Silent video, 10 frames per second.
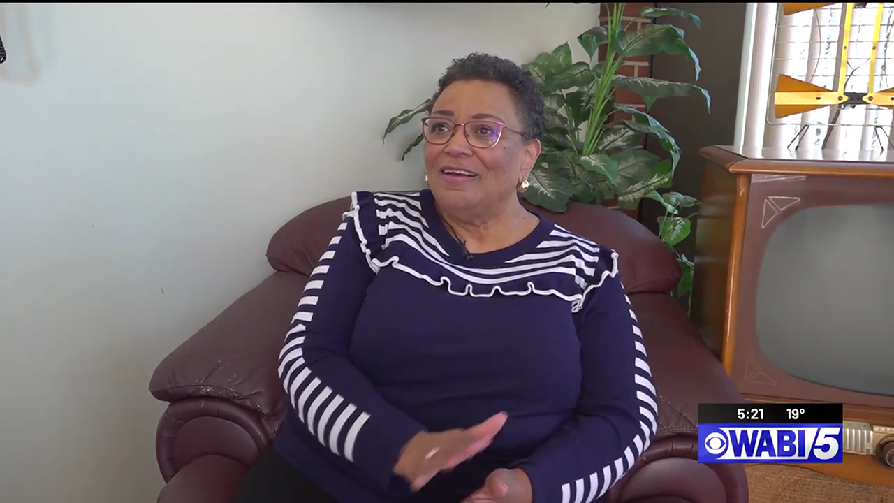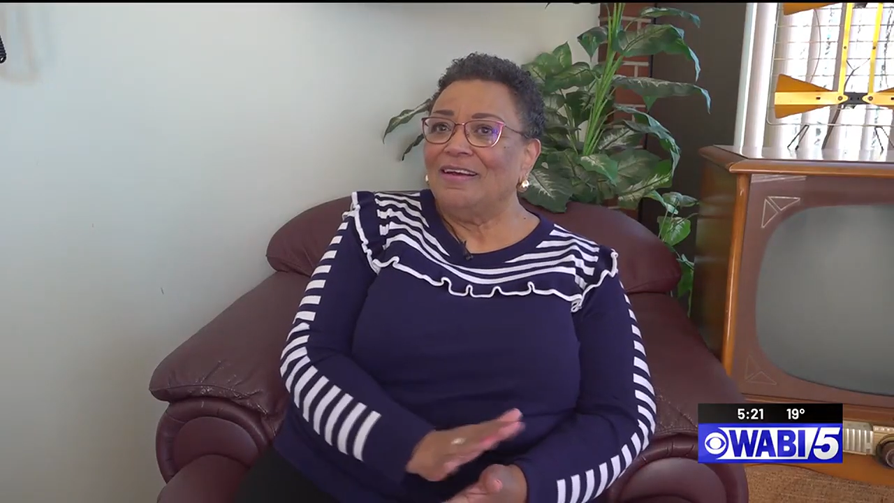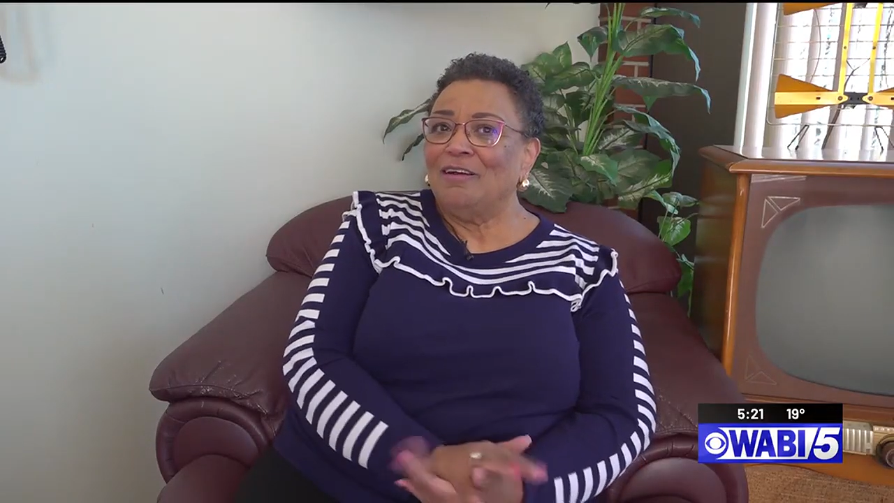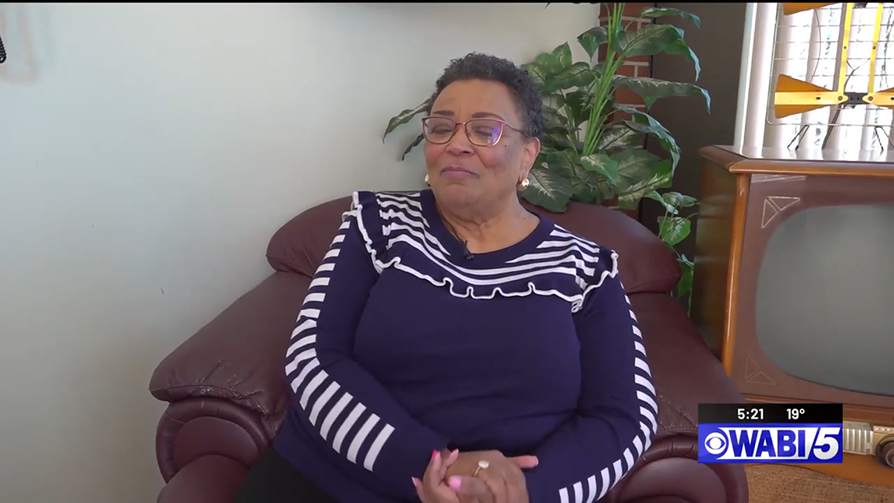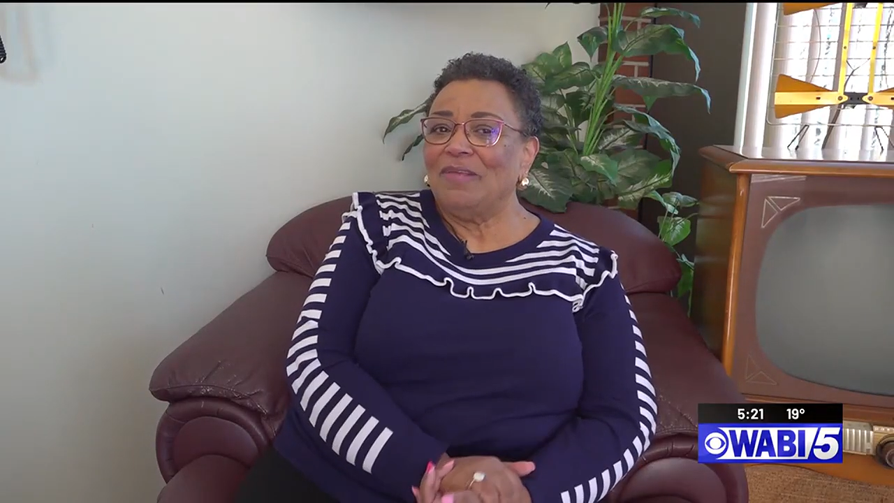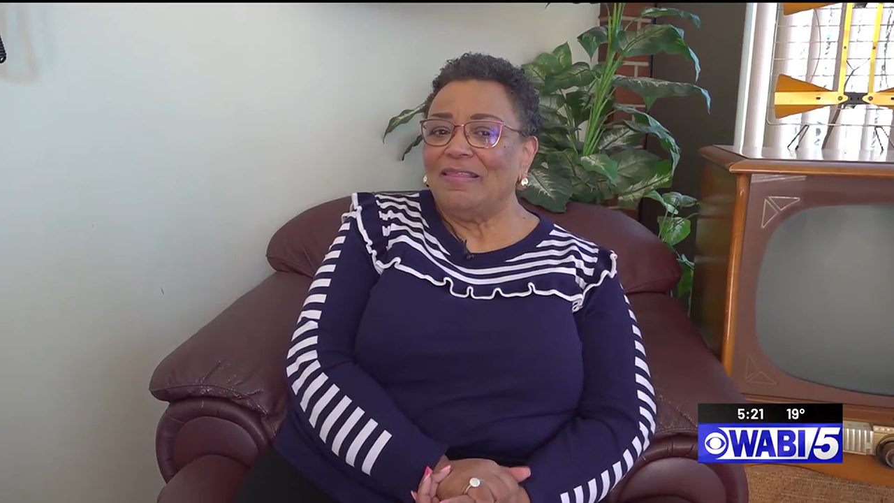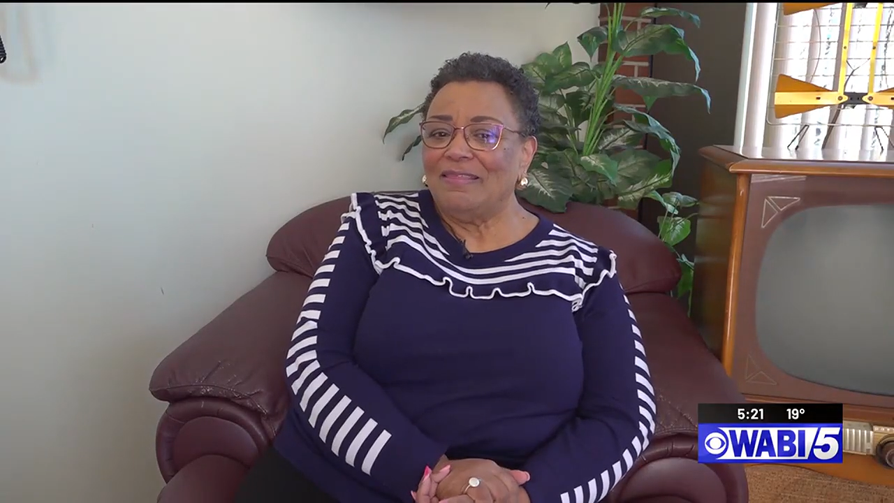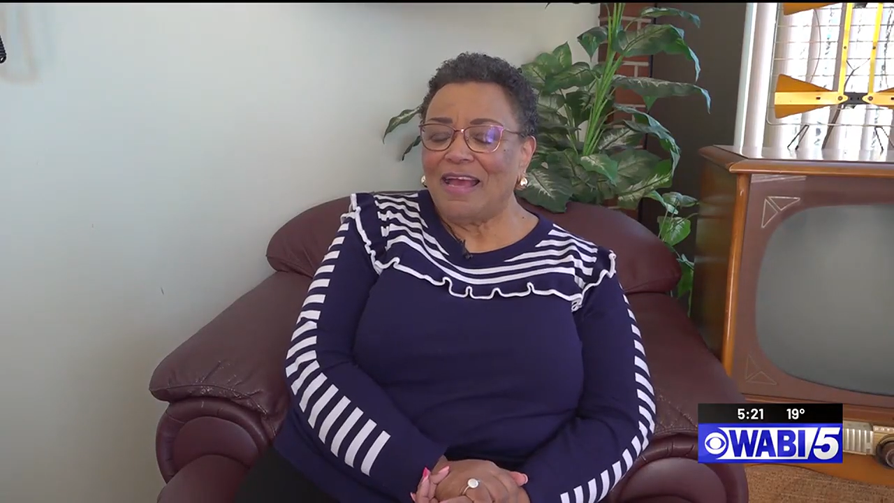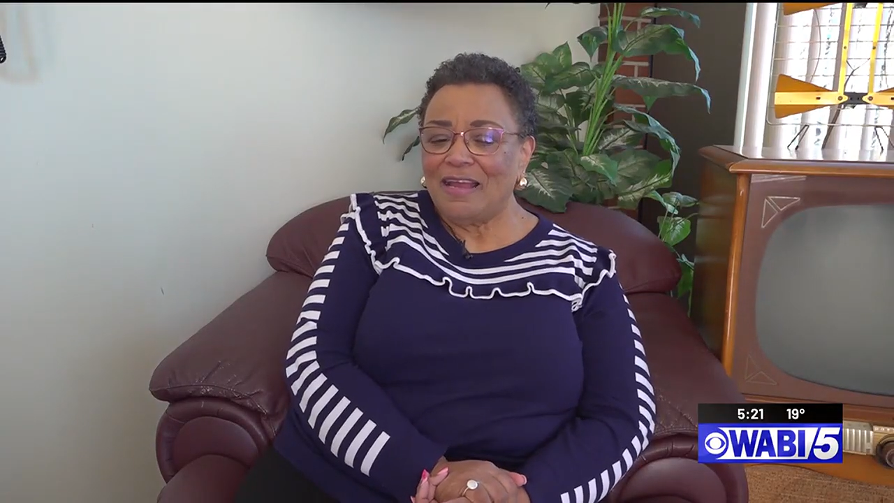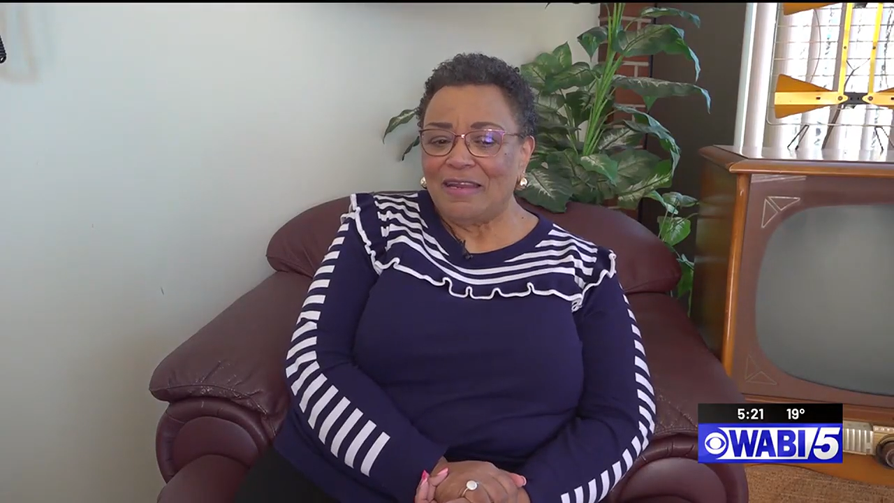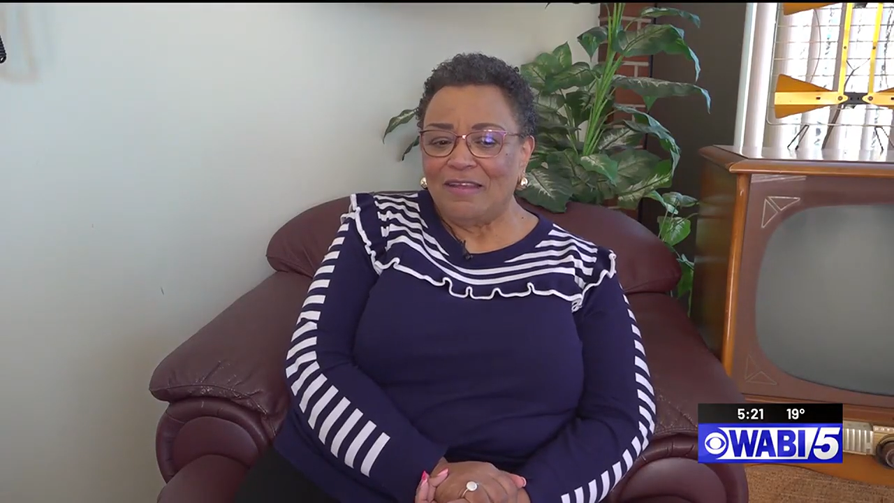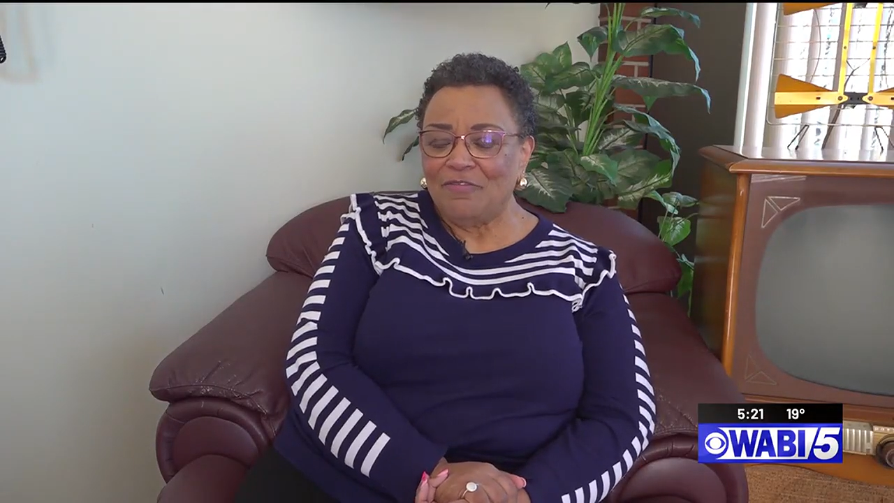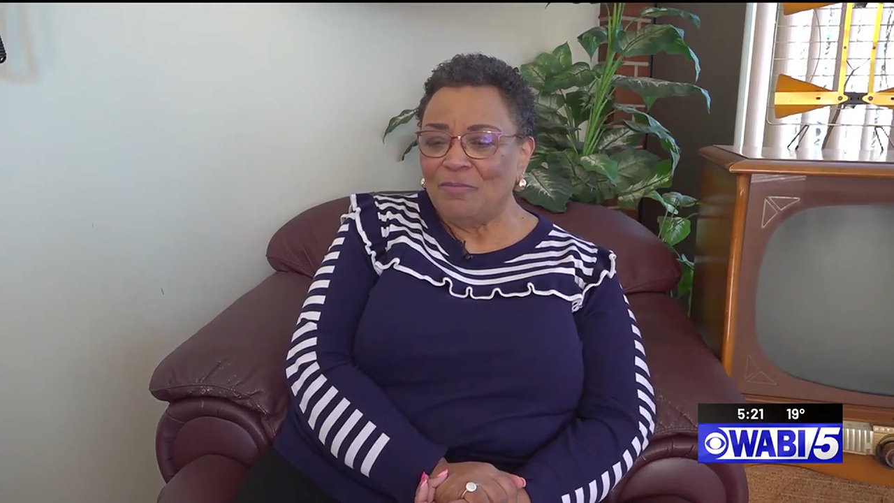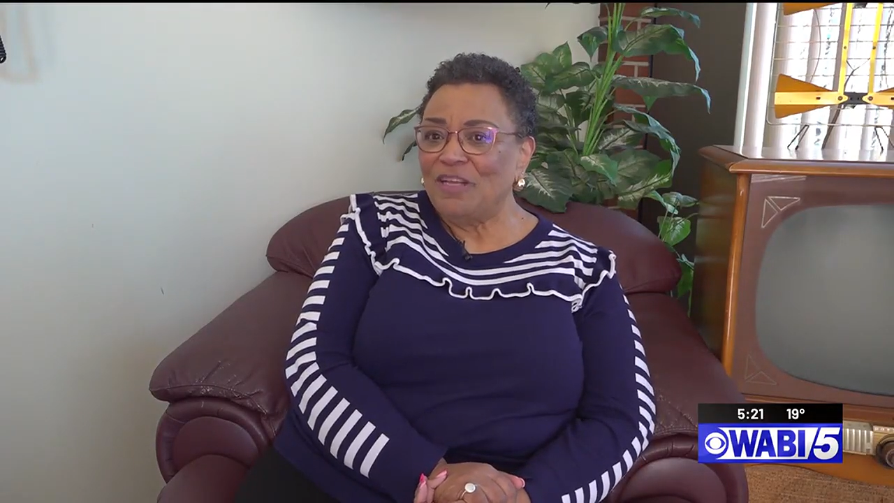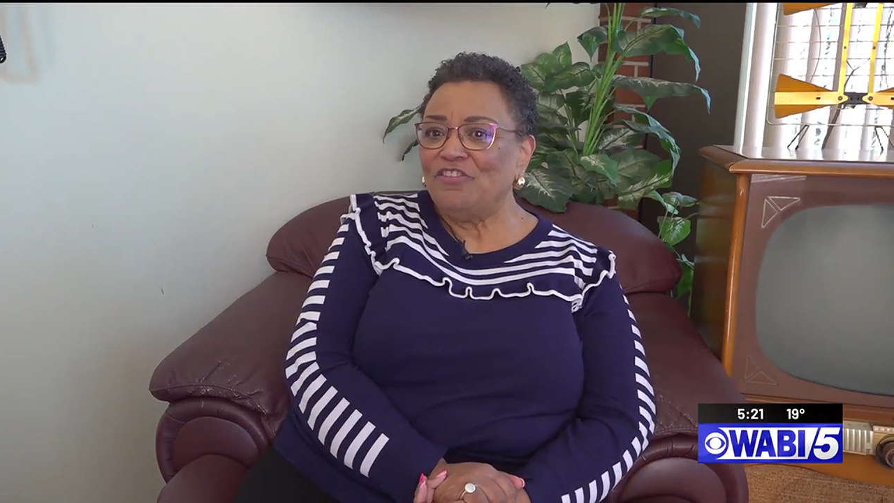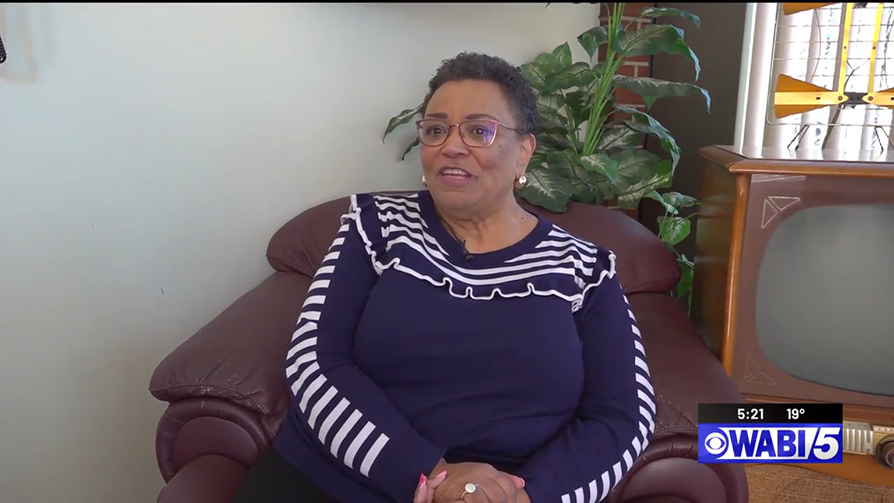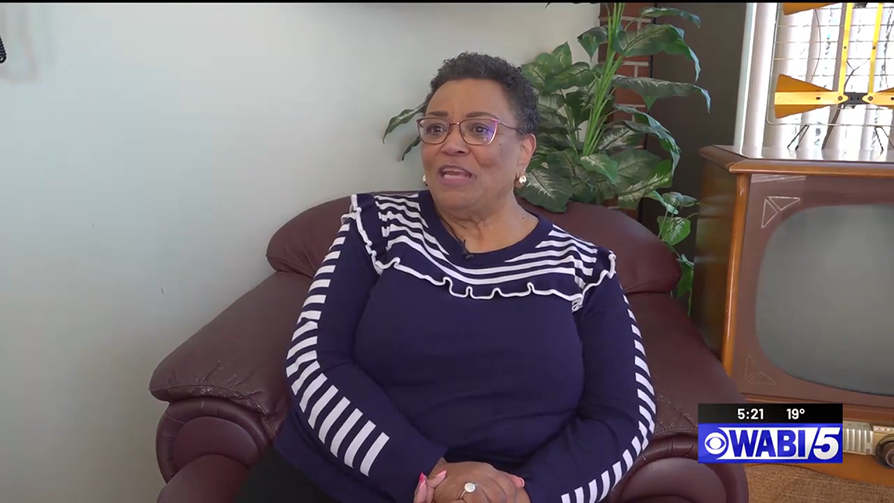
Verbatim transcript: Um, that information